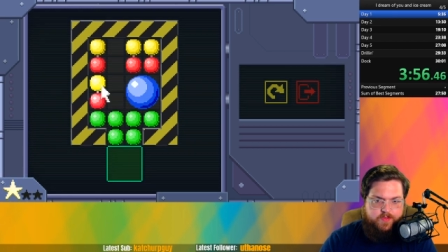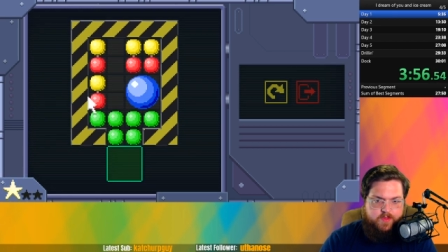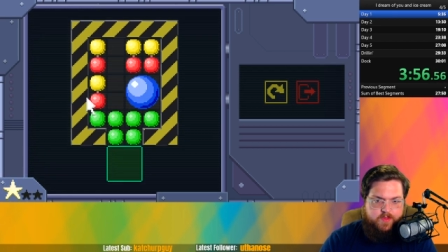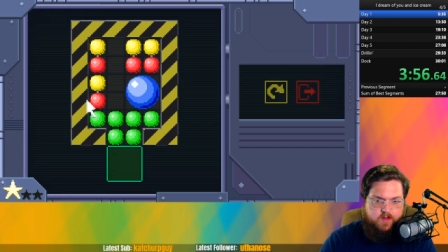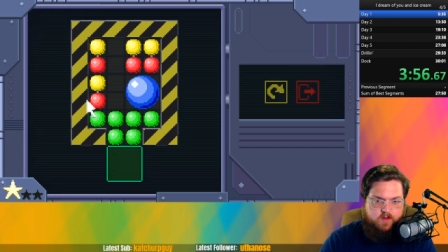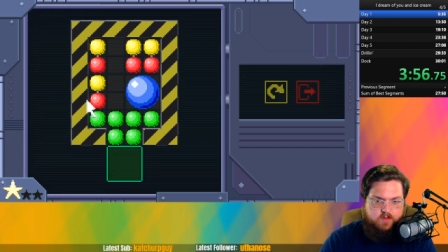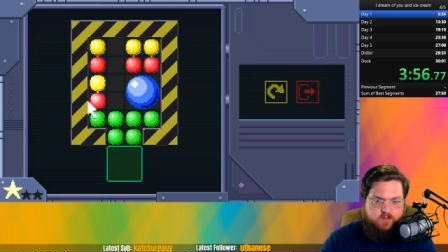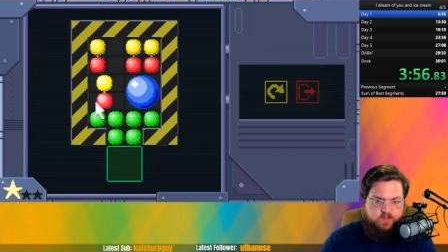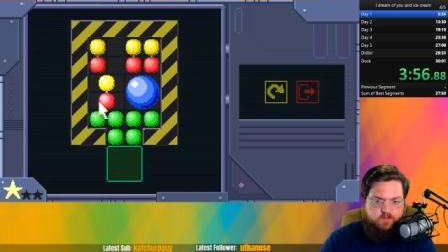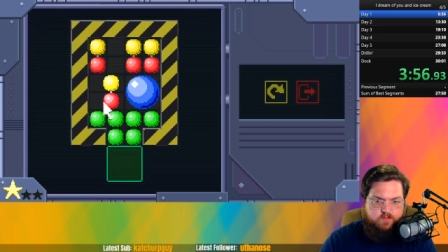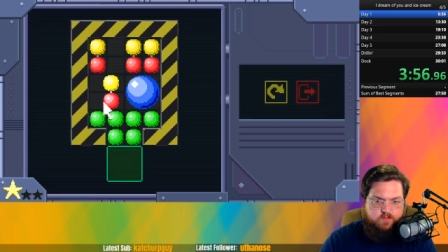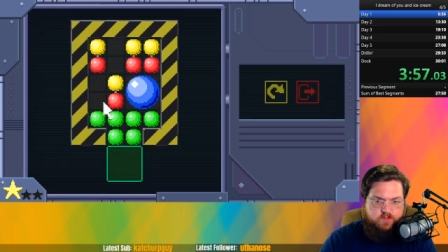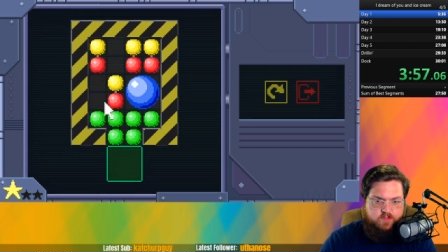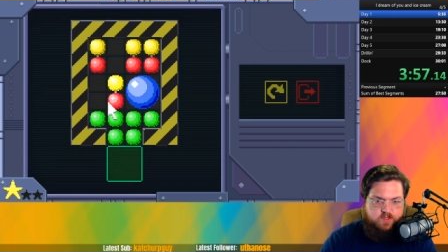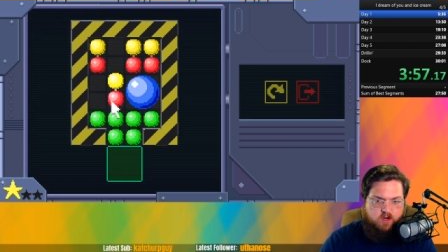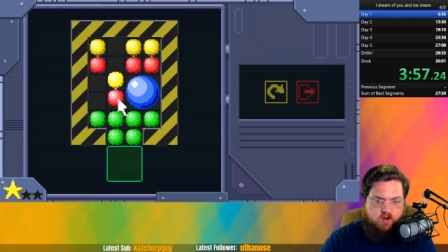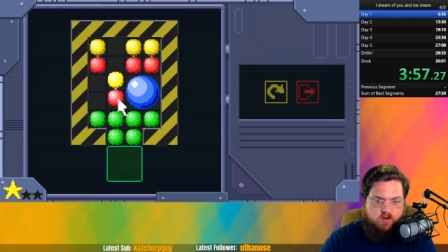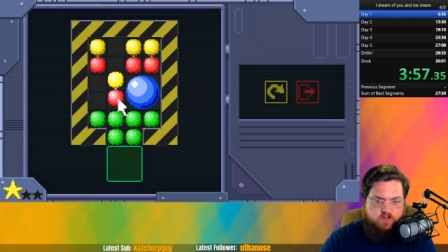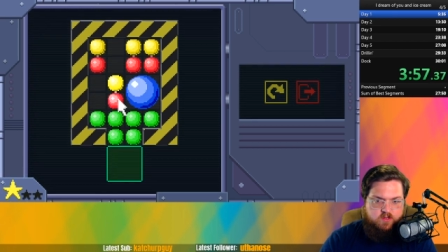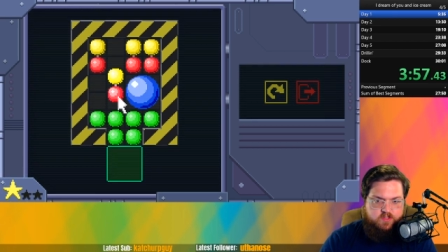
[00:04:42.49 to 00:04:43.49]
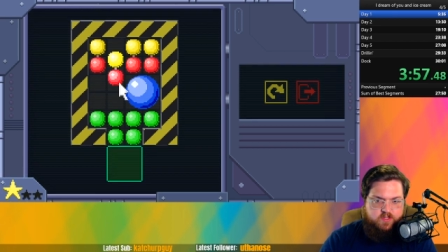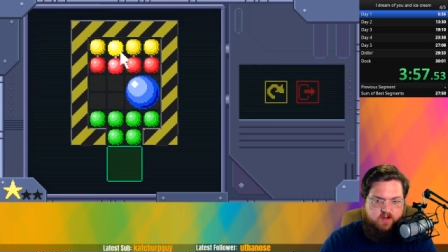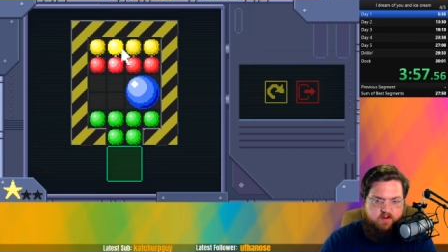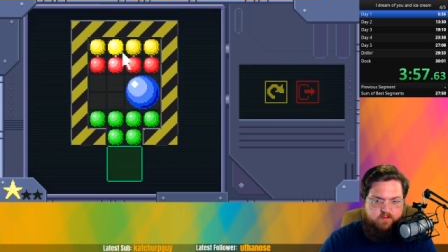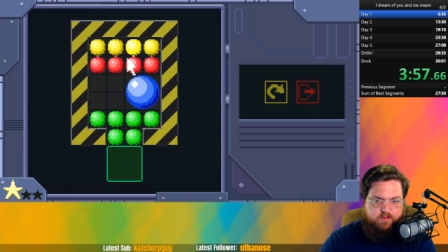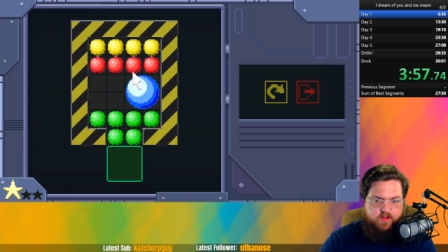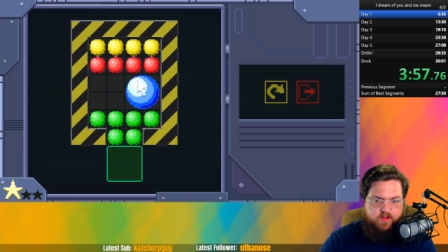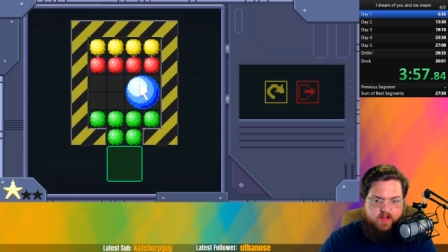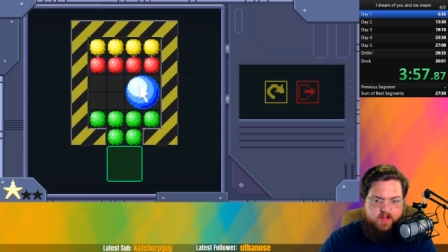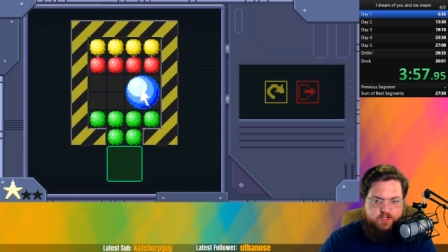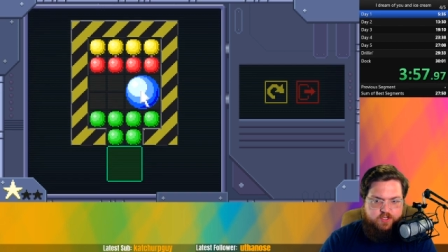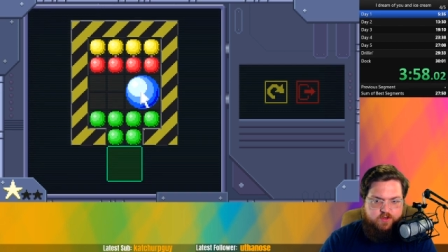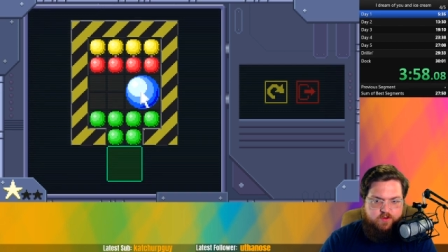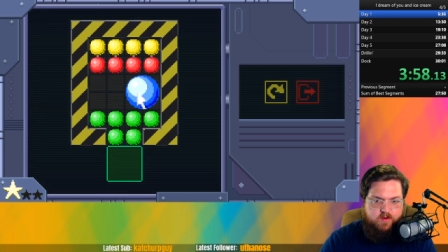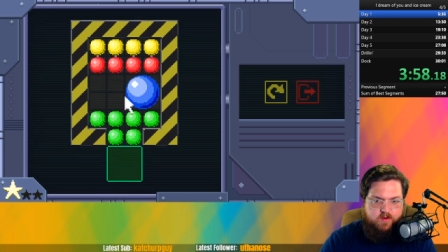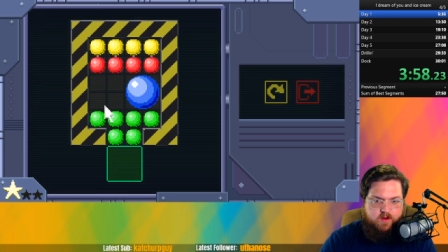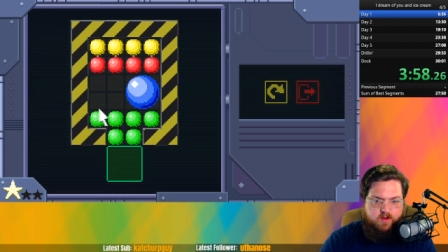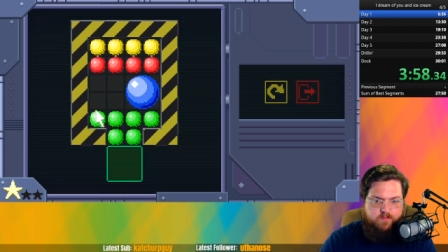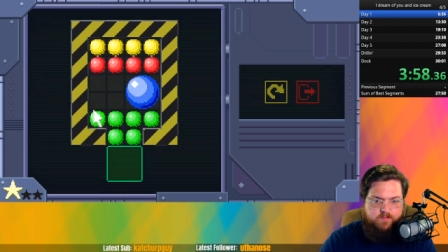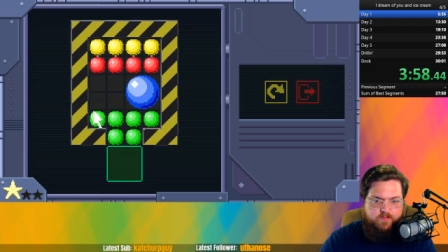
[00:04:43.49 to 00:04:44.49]
there's some stars kind of flashing
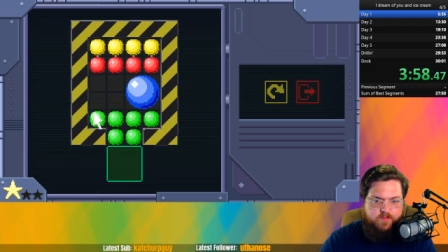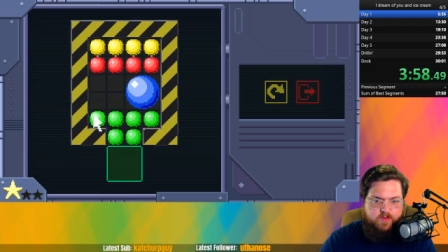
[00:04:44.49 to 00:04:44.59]
around.